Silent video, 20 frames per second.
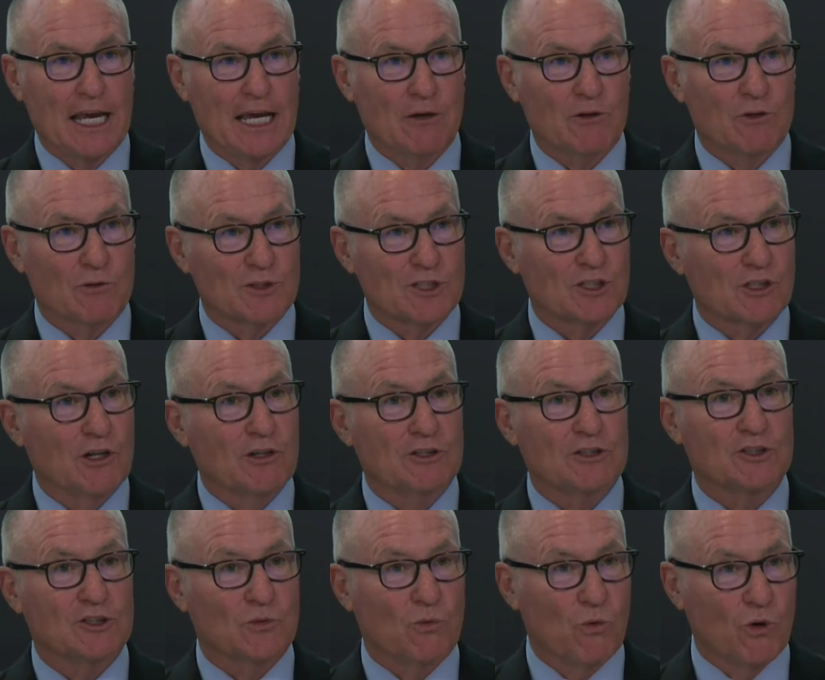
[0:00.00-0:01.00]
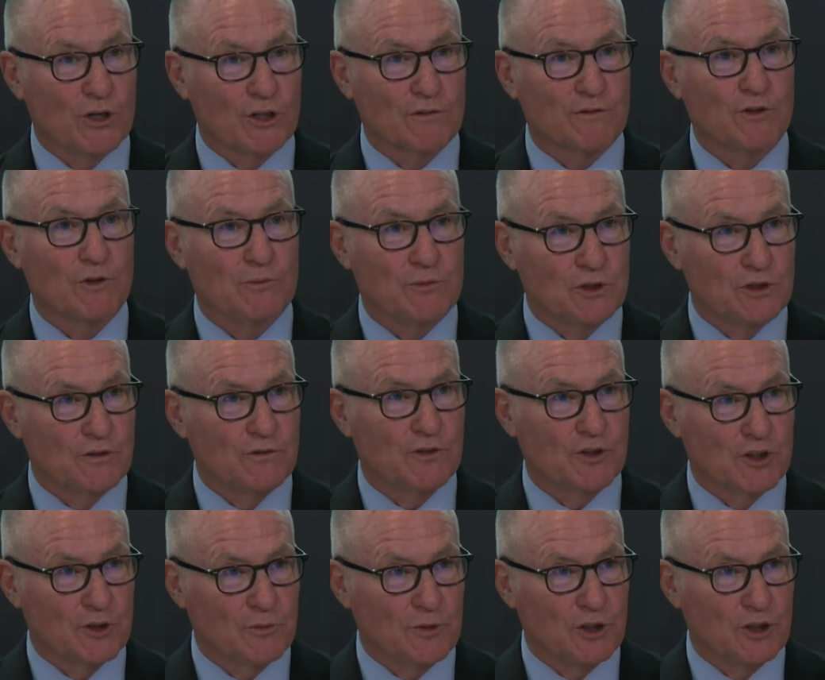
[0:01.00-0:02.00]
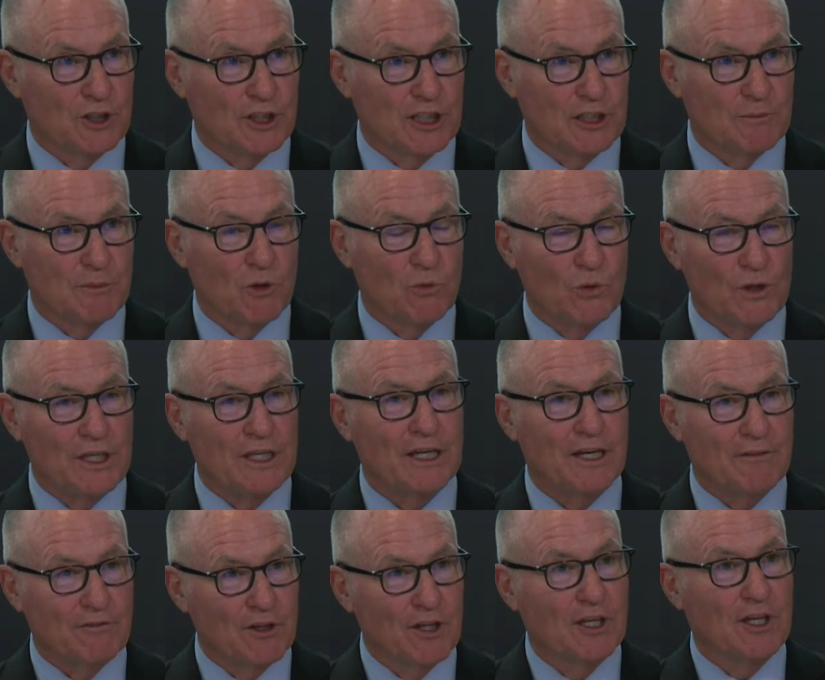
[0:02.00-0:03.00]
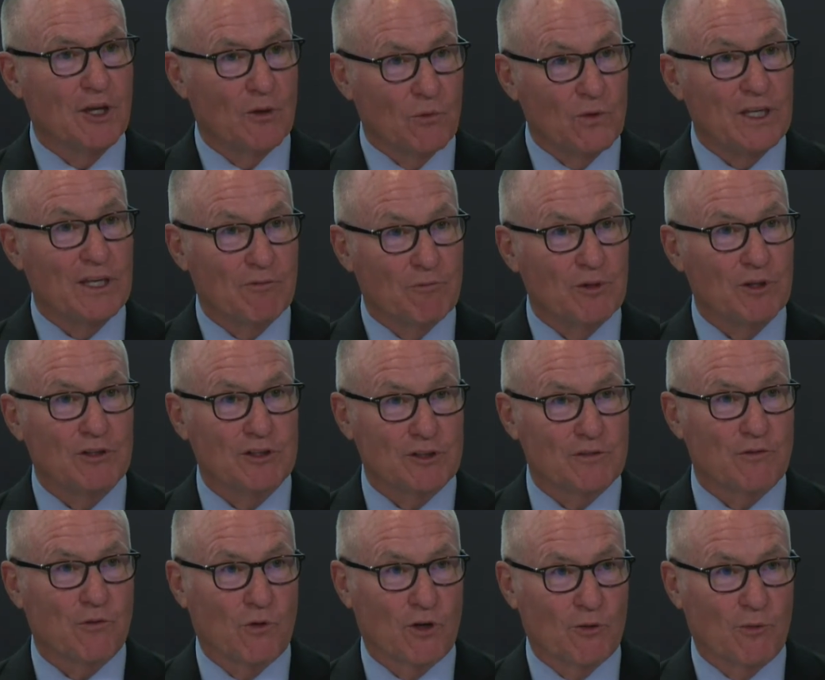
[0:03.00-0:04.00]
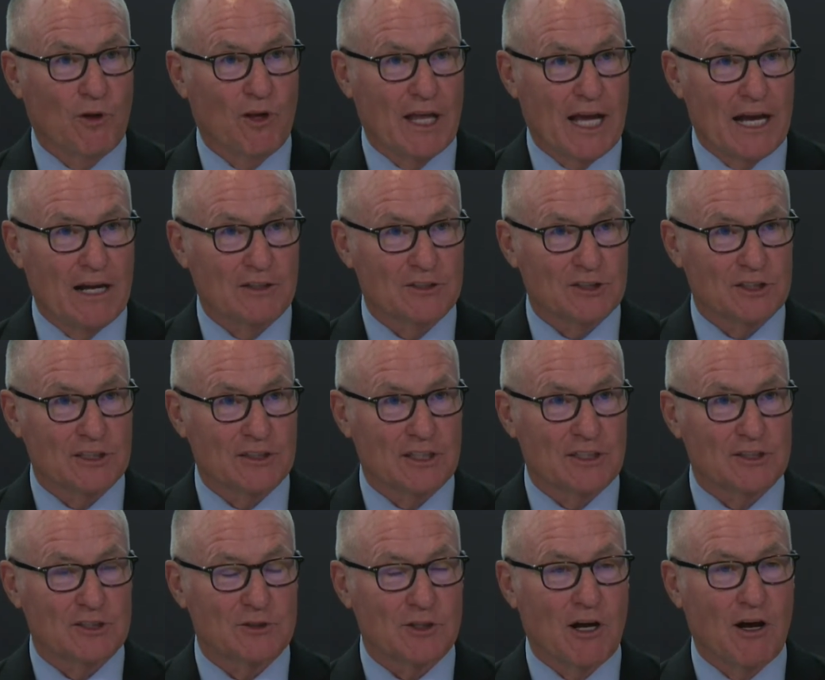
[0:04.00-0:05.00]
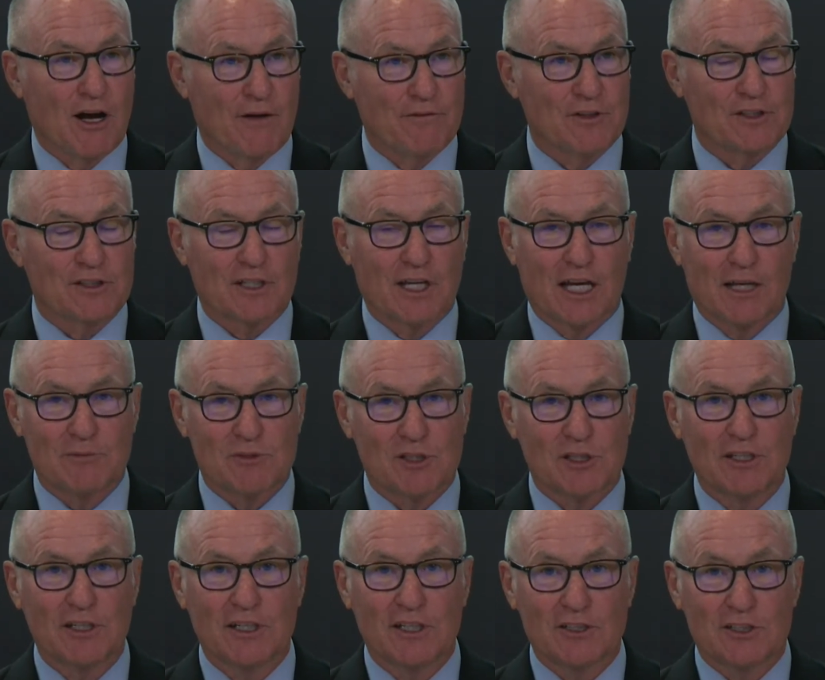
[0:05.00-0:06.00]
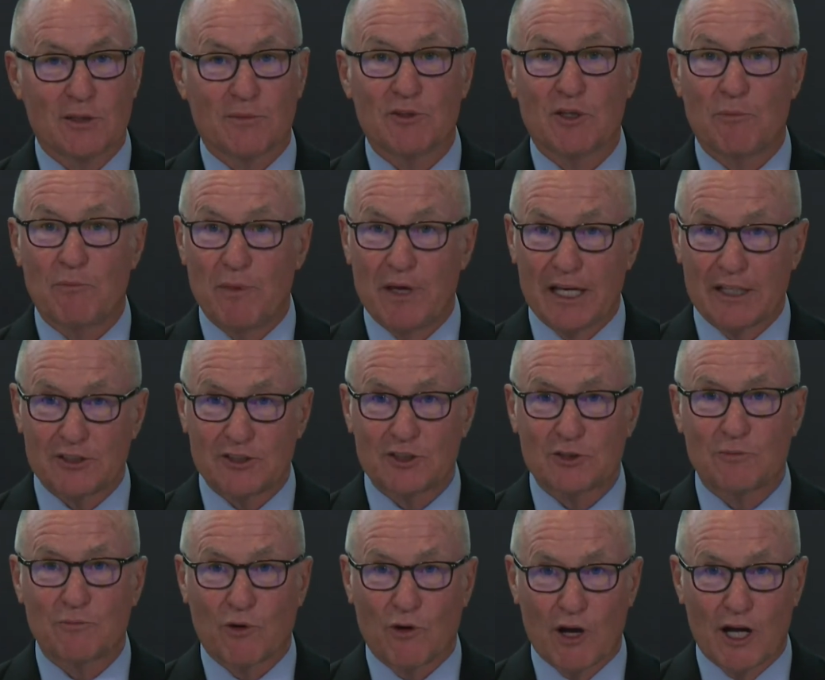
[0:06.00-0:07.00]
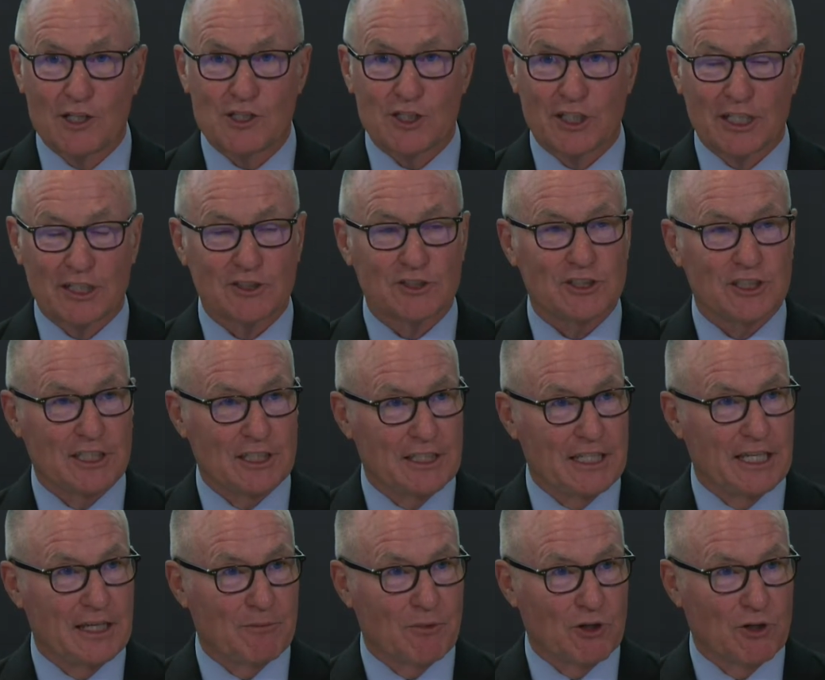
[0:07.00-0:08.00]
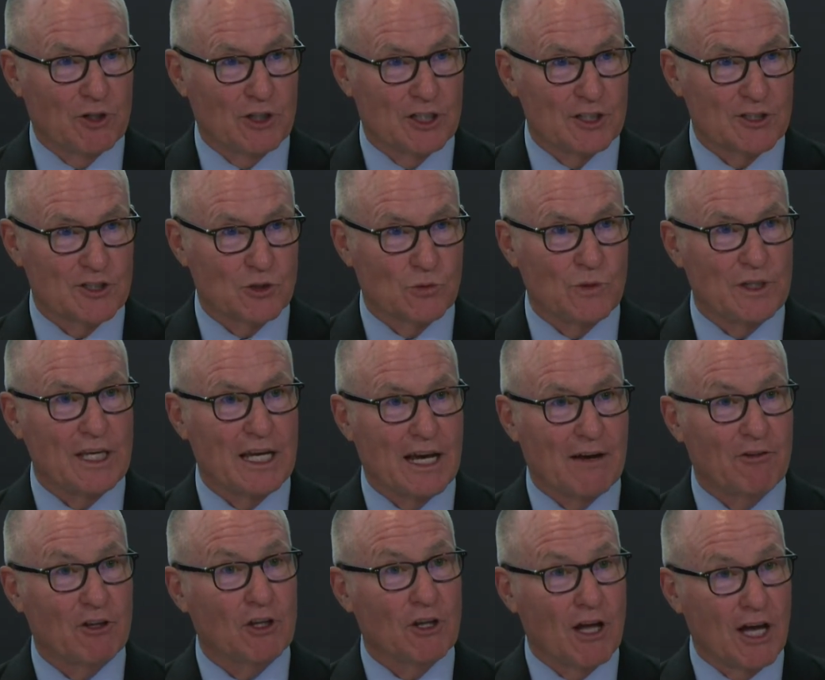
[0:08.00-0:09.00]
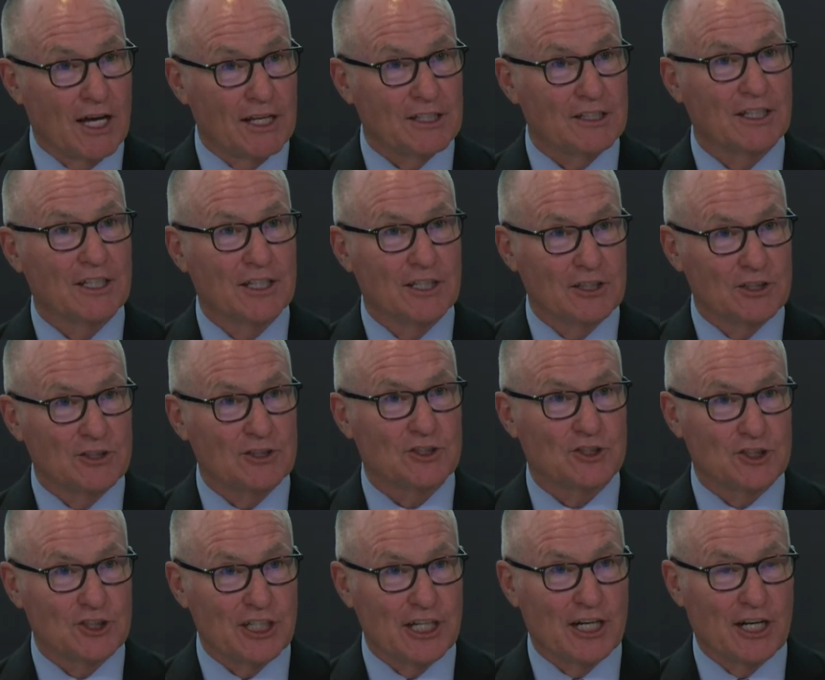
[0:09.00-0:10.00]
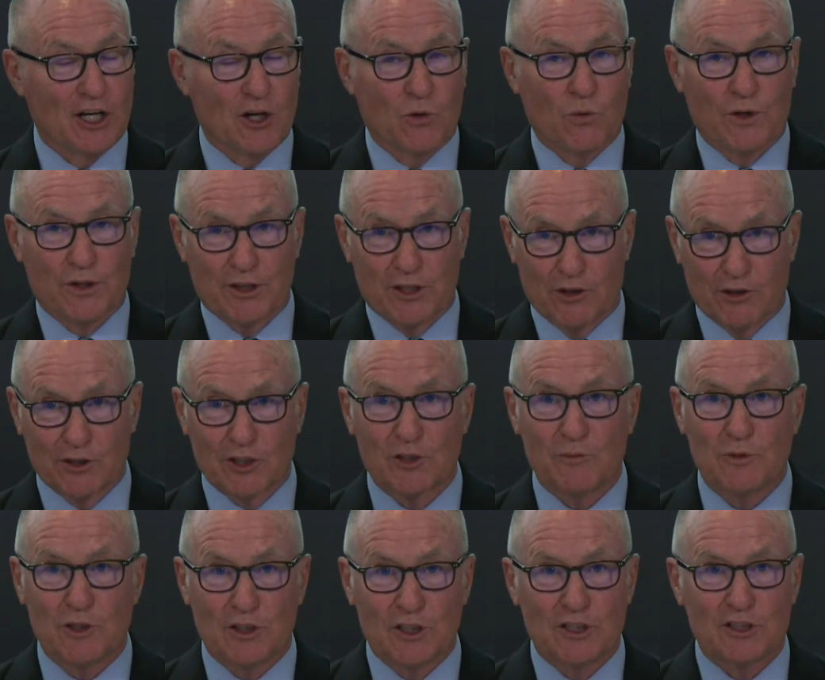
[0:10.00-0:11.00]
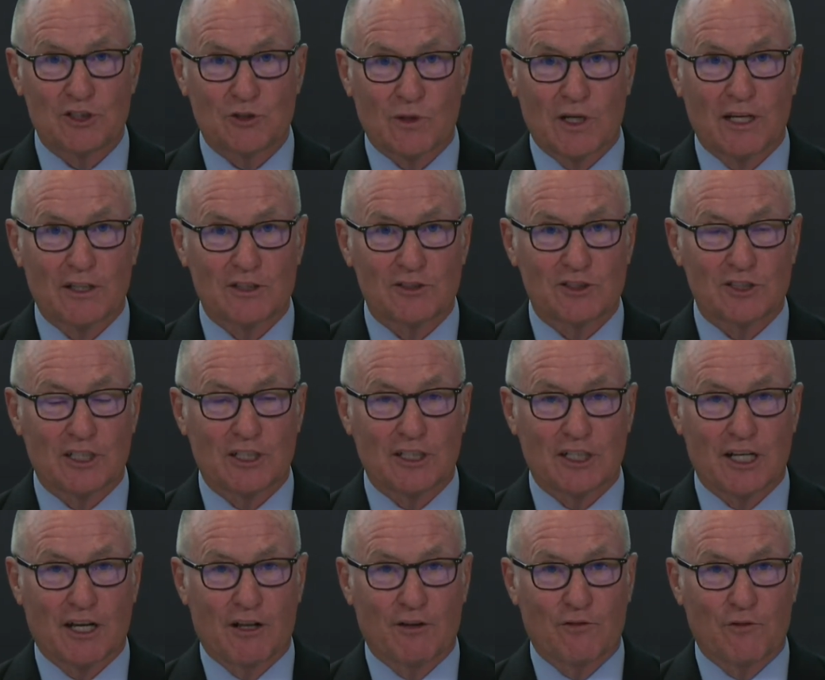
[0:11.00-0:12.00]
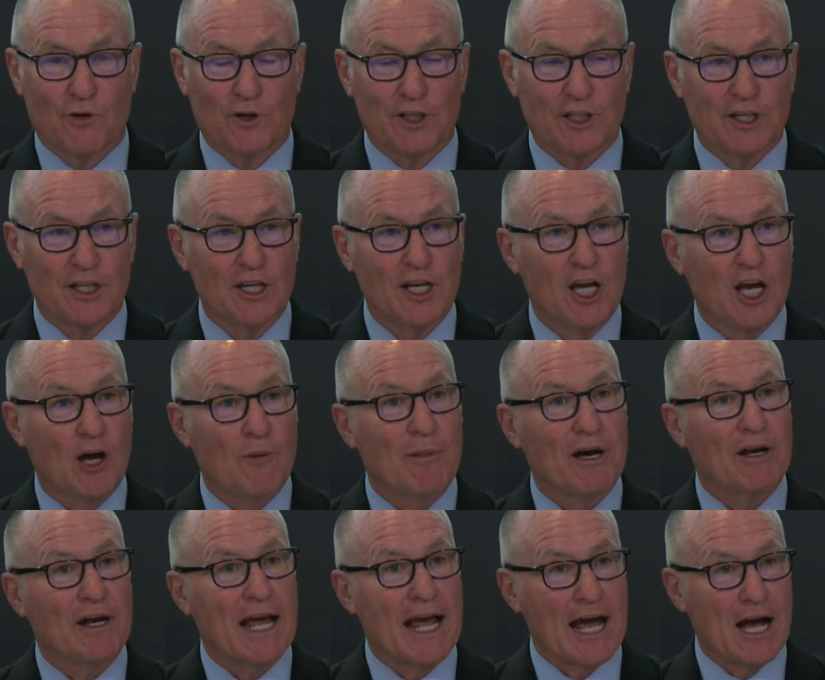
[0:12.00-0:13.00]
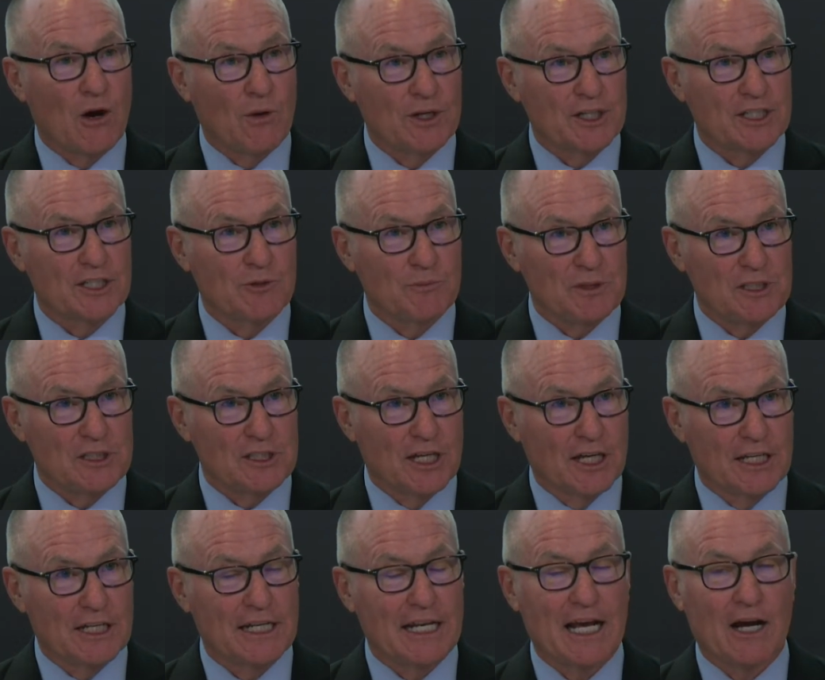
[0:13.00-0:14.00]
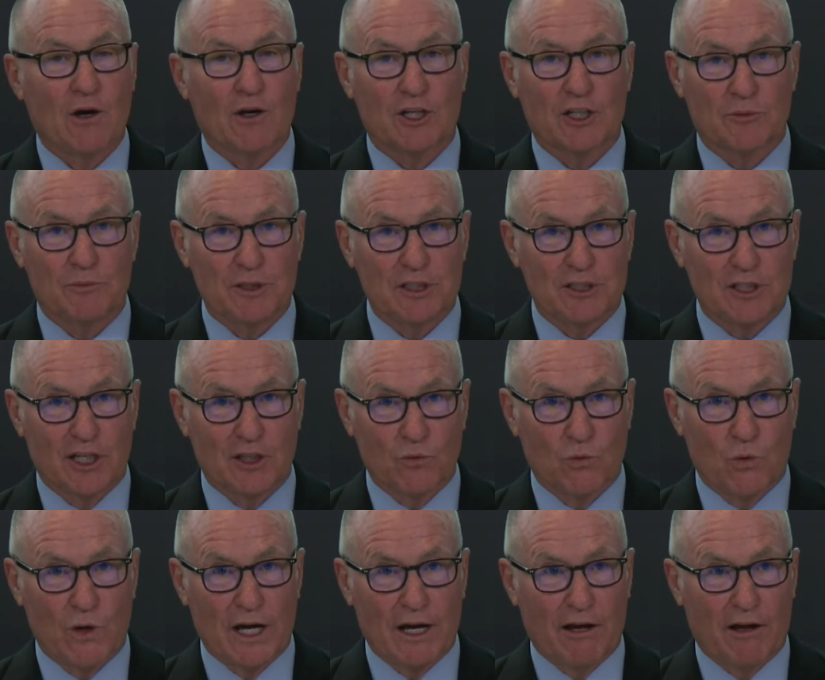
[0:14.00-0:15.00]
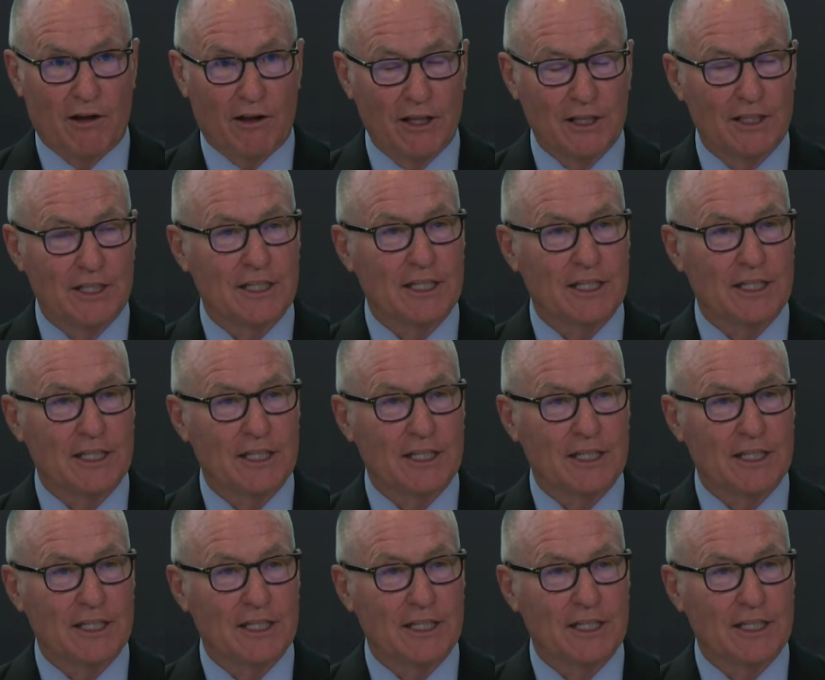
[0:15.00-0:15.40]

and the result is a wonderful, beautiful community. But we have built affordable housing that is oftentimes some of the best projects in neighborhoods. So we have a lot to share with other communities around the state of California about how it can be done and how it can be done well.